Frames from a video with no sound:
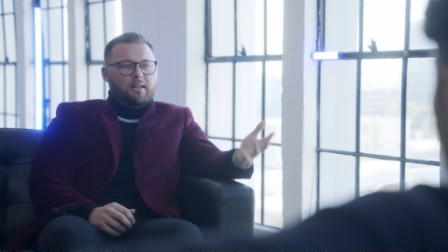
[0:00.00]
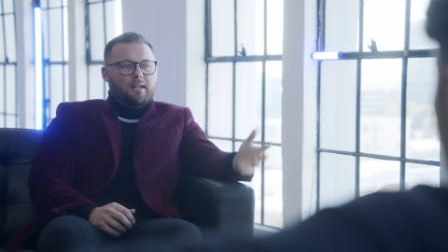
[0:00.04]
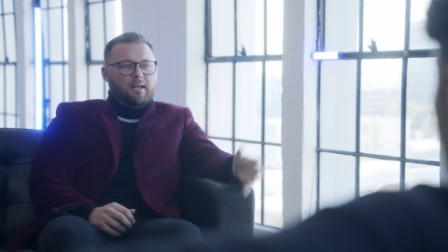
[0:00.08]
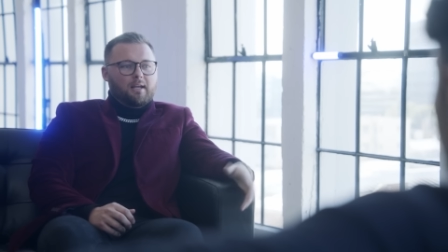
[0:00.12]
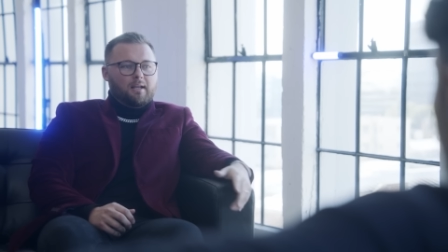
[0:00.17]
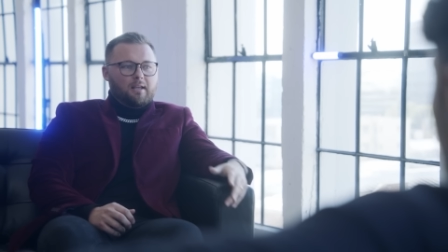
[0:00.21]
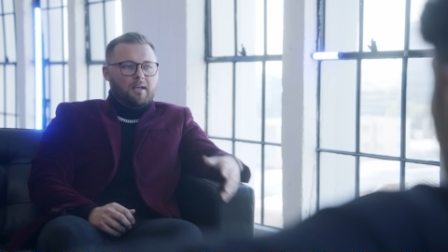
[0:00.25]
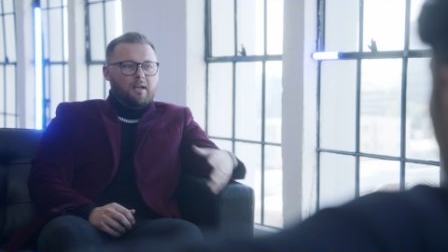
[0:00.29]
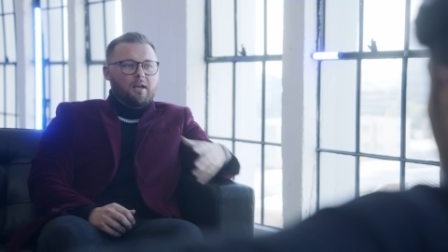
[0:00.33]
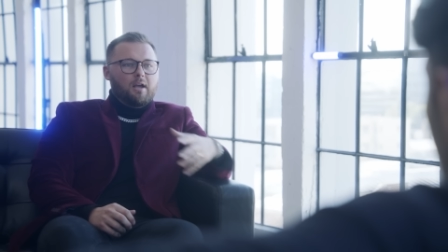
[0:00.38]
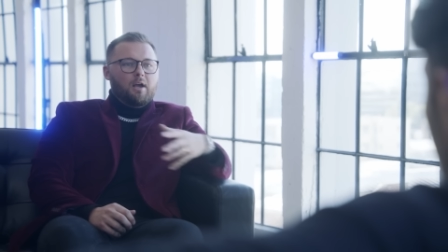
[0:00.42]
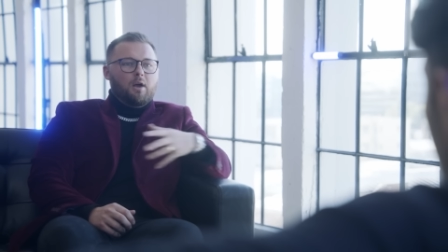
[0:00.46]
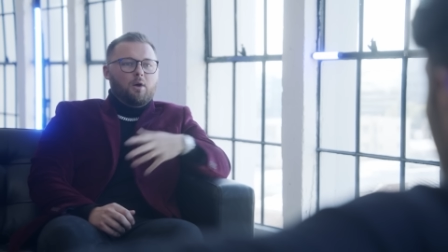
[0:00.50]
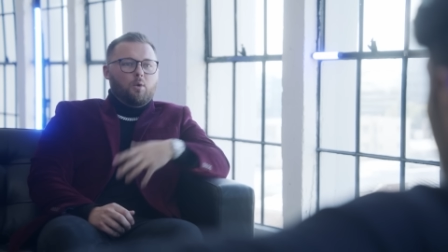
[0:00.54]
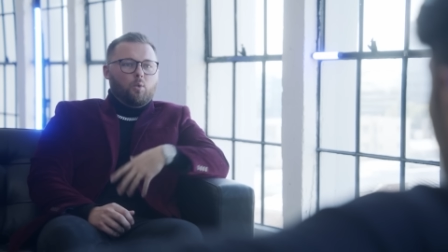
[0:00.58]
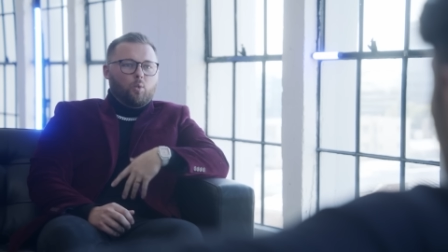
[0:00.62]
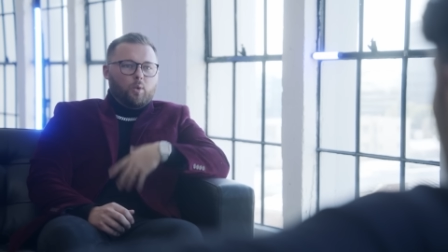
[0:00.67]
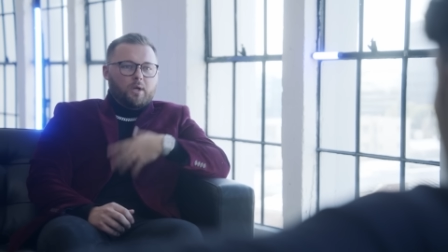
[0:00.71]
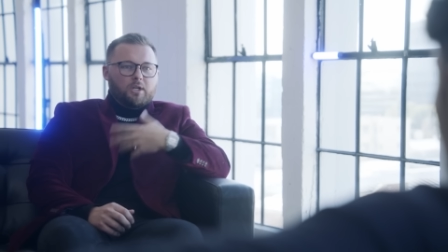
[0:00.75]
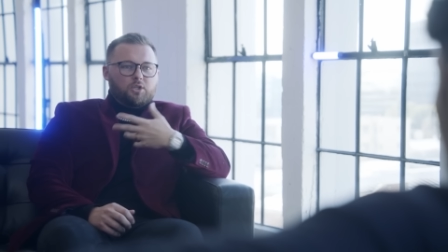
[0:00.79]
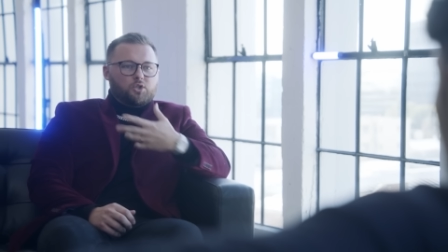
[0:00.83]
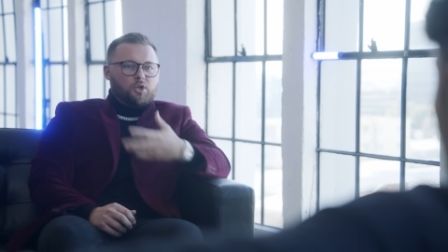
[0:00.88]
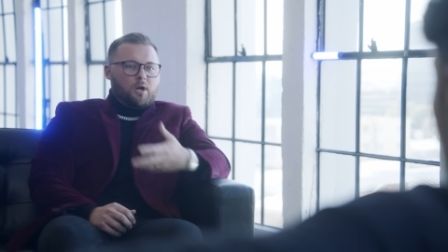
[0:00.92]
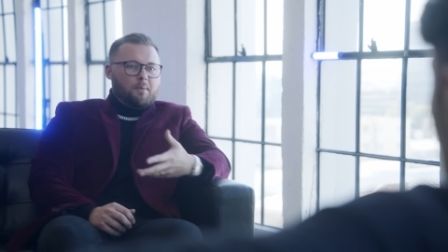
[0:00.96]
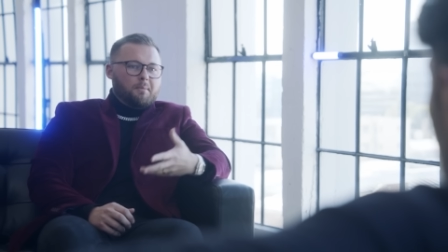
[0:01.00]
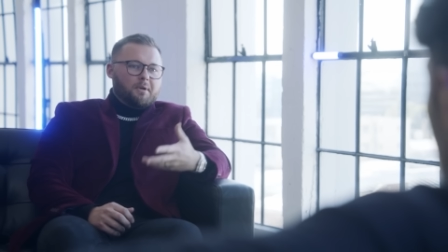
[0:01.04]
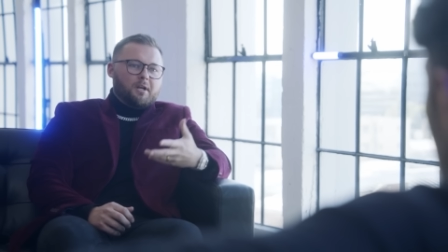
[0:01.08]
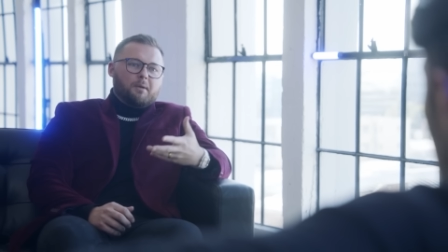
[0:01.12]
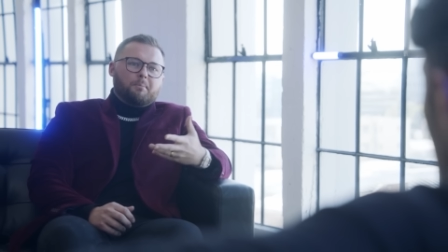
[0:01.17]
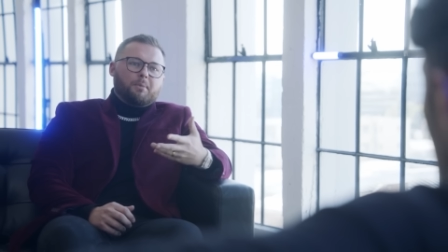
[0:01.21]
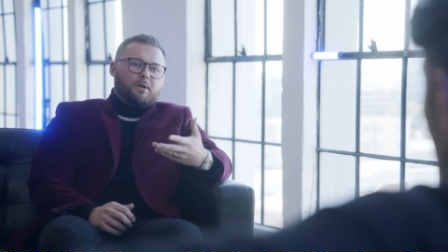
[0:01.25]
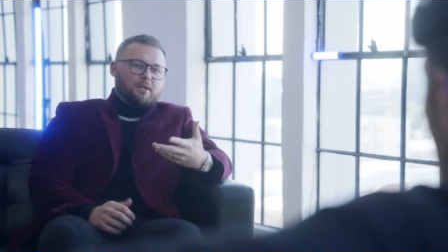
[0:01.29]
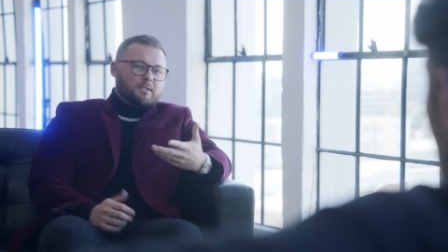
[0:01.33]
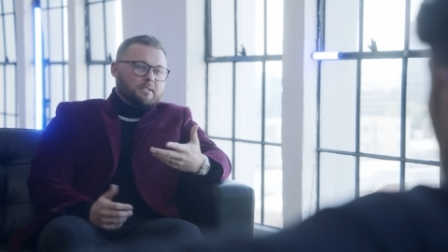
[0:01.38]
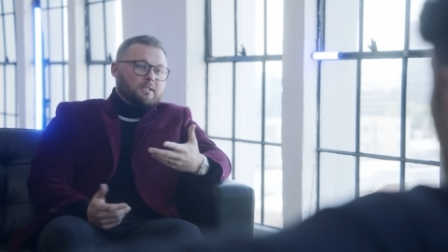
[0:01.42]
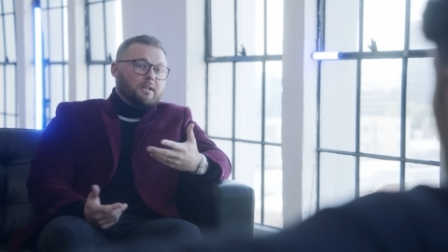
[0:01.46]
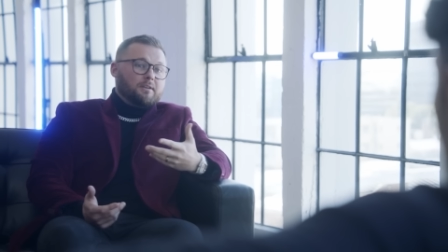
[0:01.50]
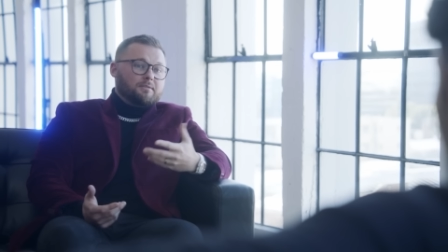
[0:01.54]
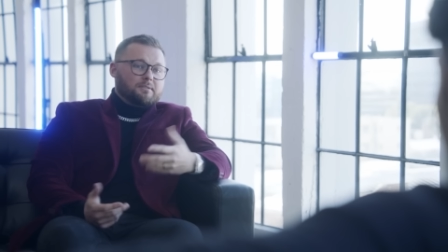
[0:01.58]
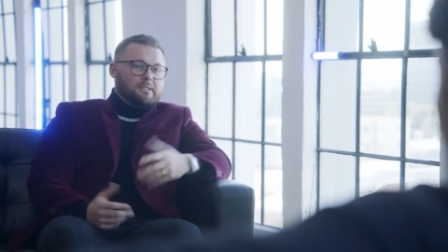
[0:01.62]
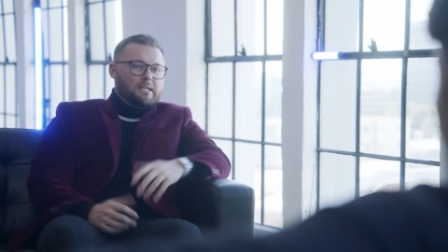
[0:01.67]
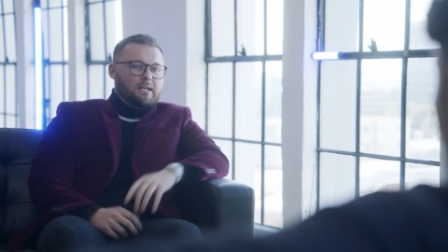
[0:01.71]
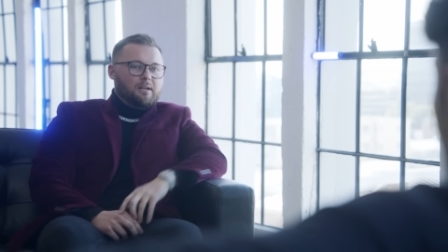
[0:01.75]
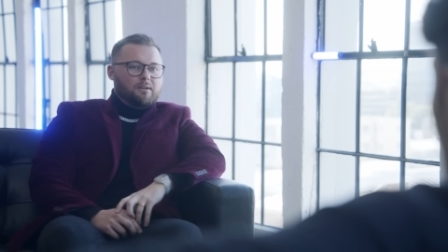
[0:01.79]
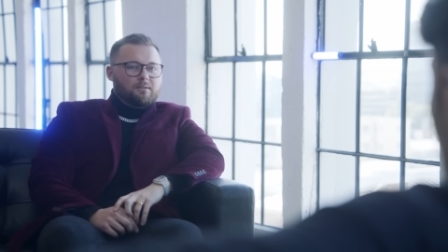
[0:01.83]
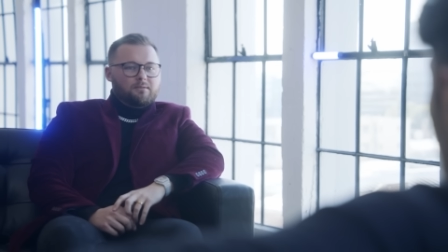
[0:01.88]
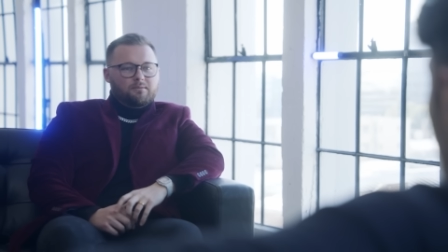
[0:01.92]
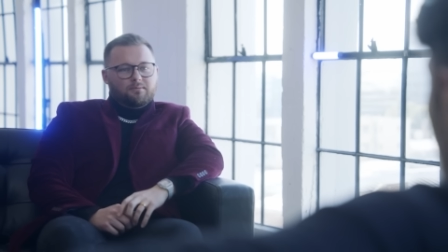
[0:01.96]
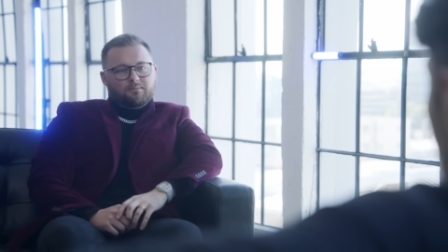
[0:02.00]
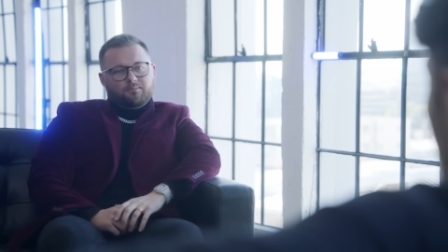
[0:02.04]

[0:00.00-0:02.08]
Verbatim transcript: Like we drum it up ourselves now.